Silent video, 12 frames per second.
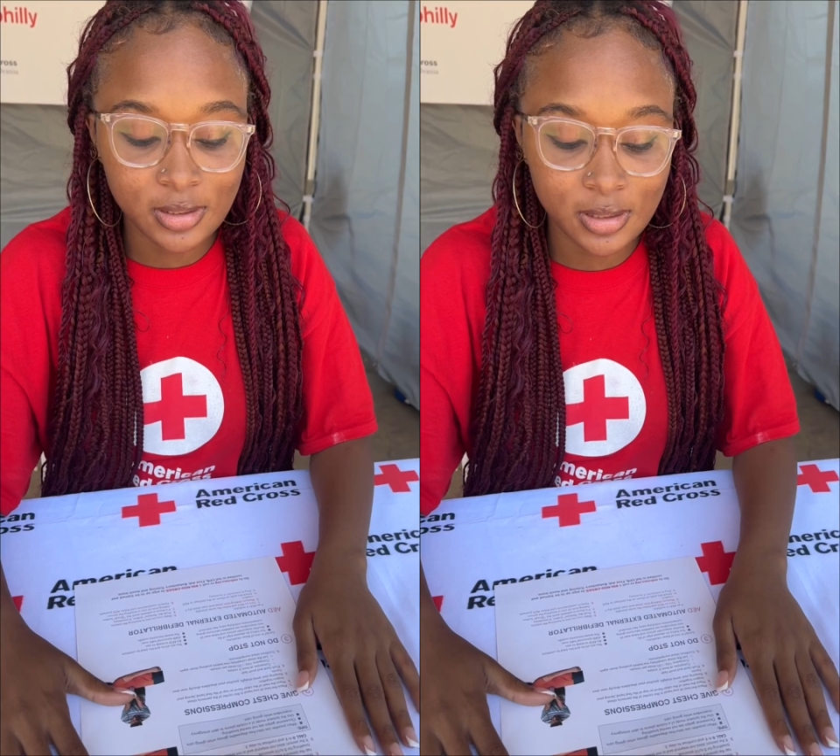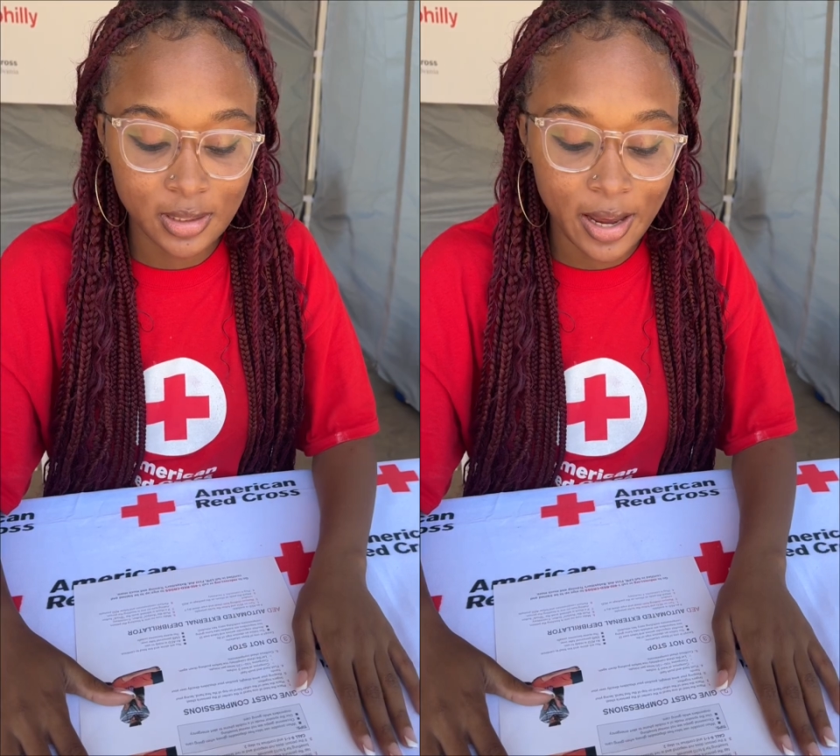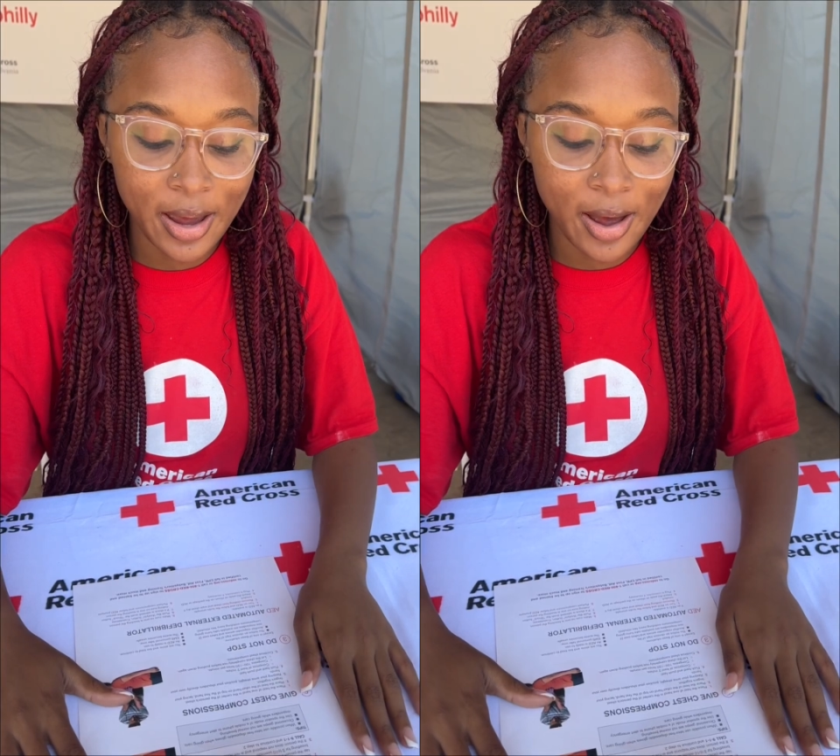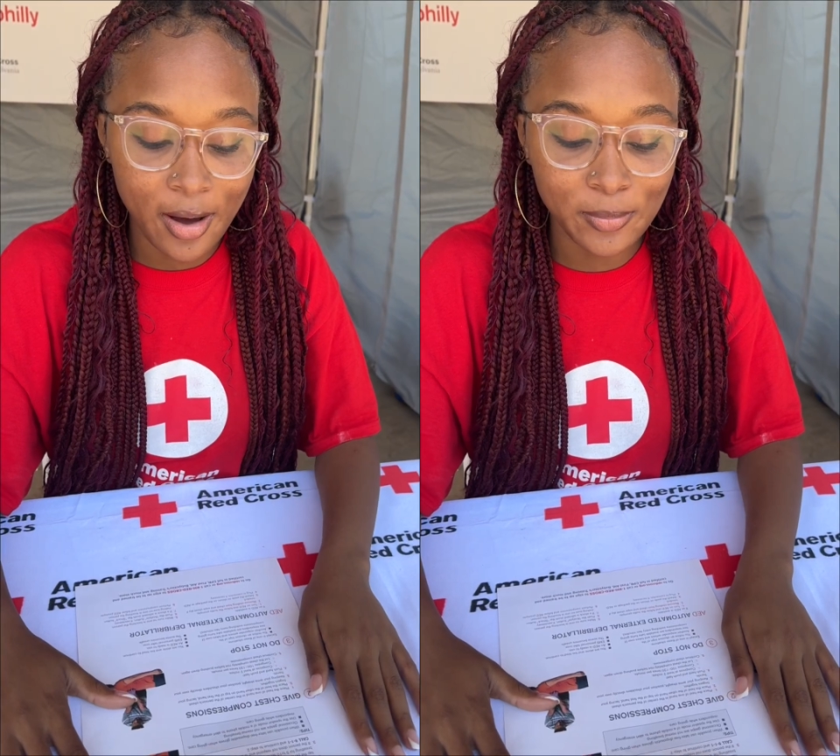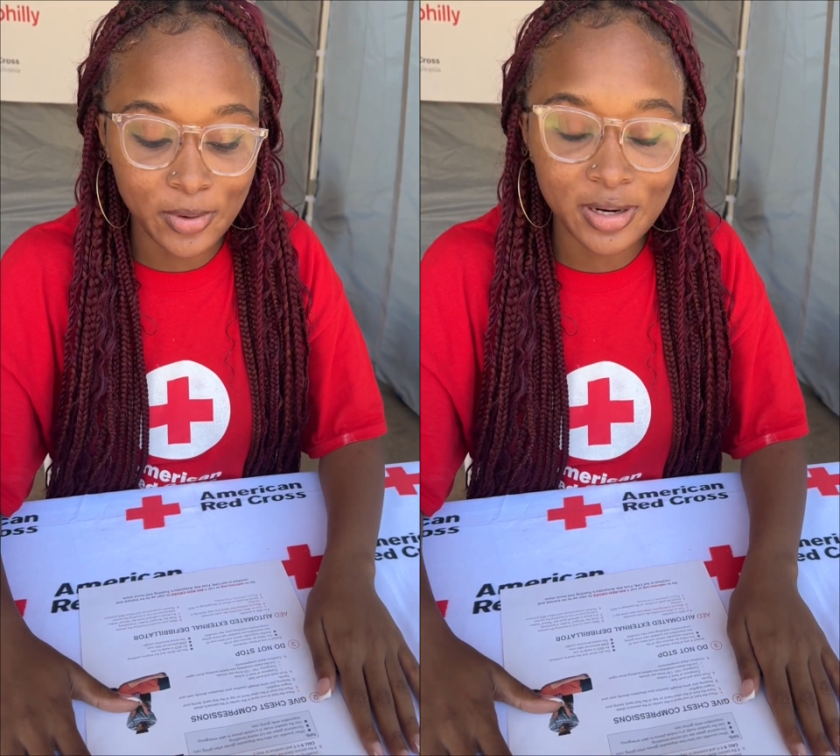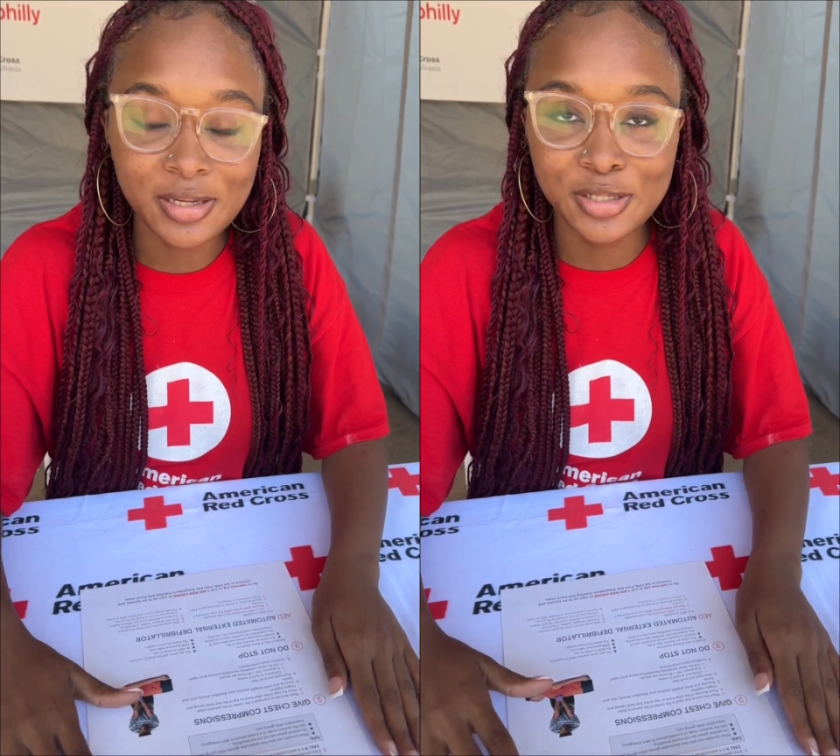today
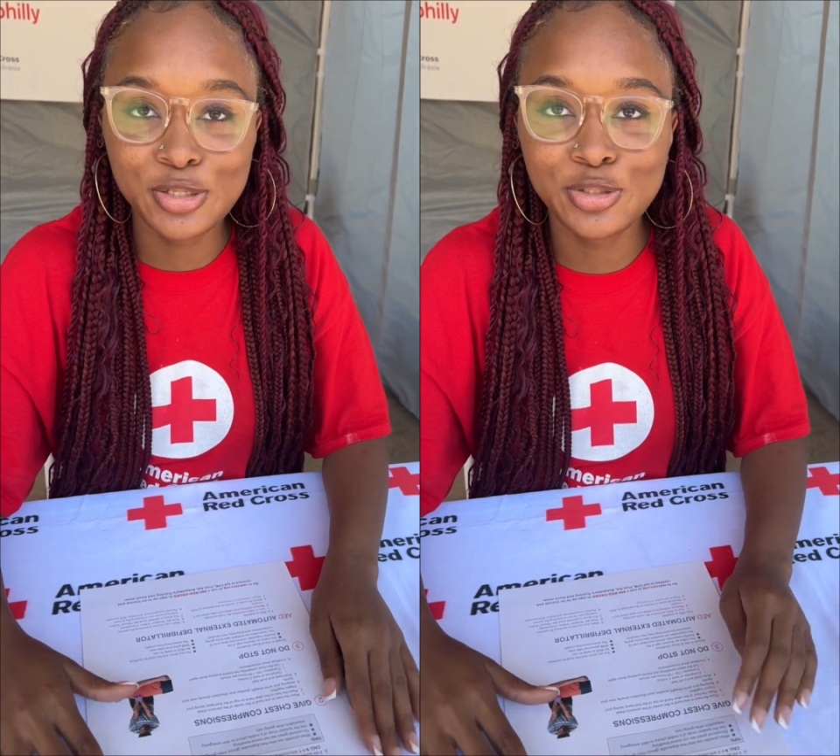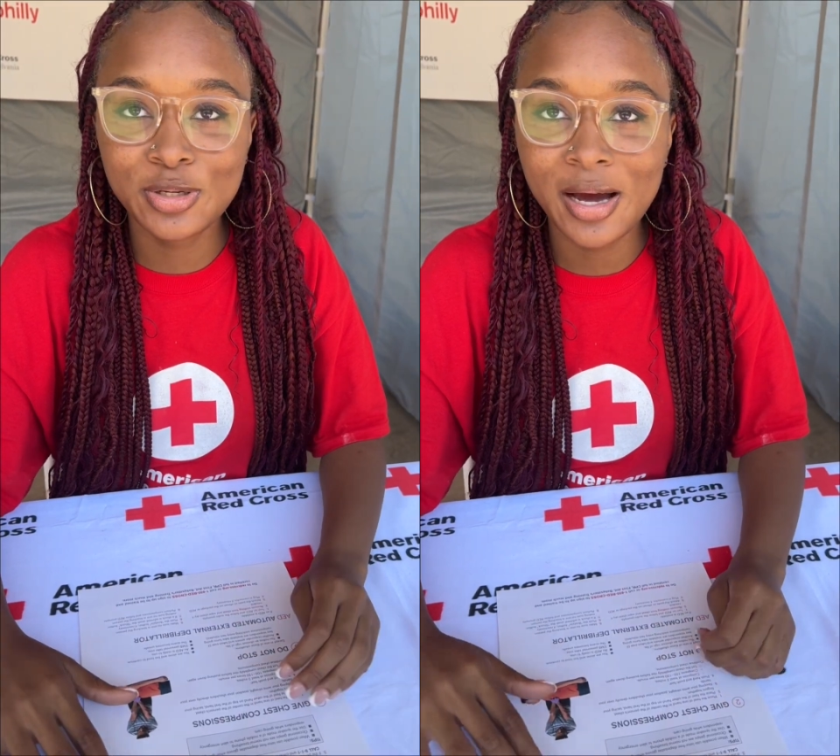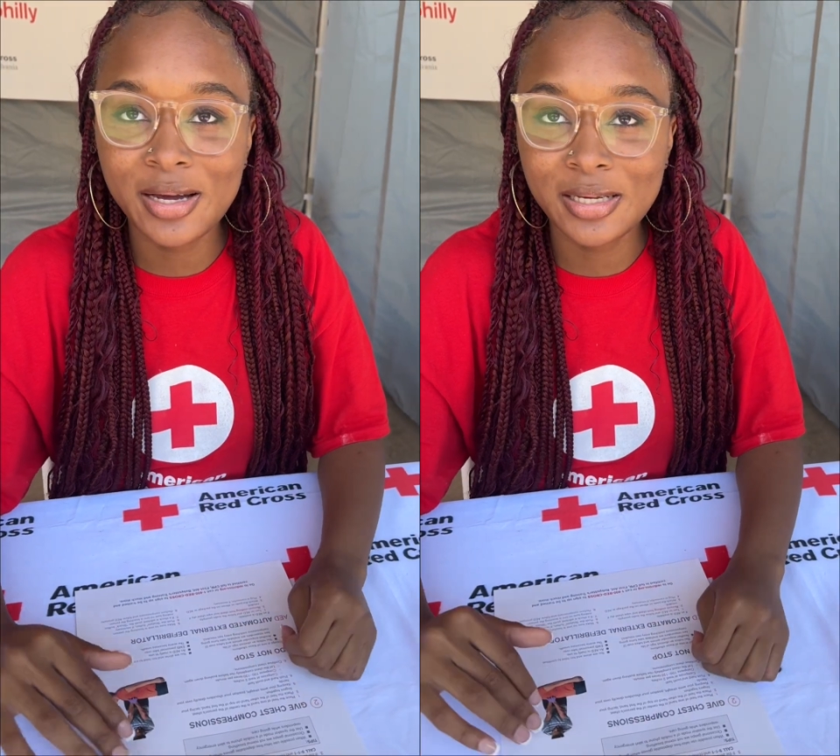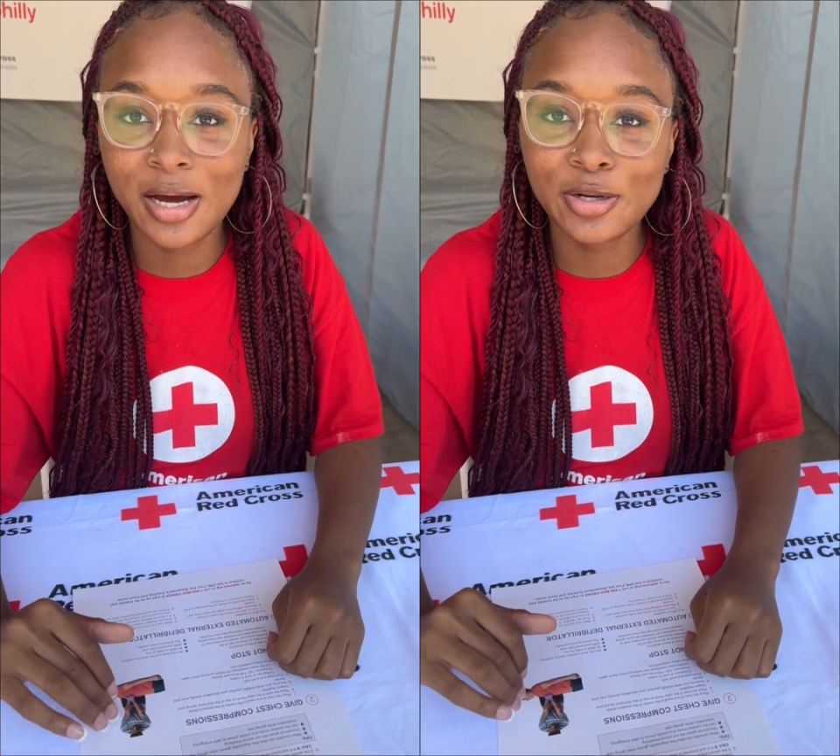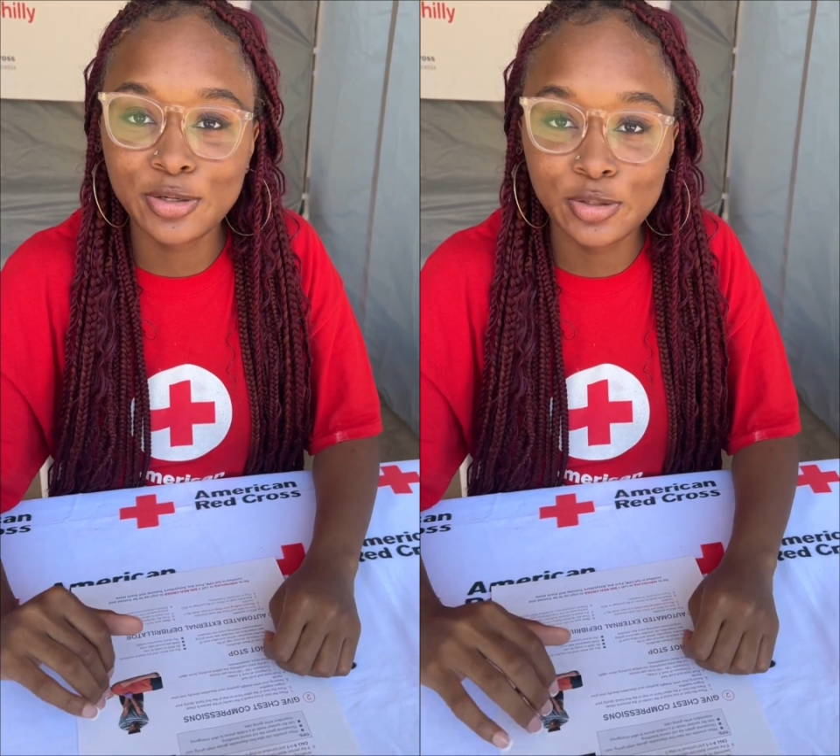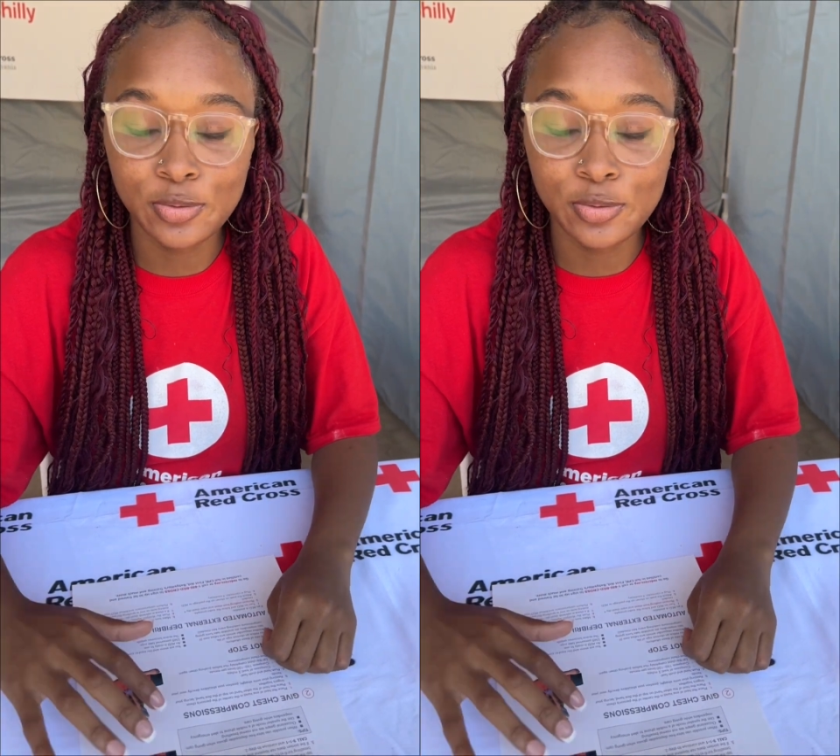I'm going to teach you guys how to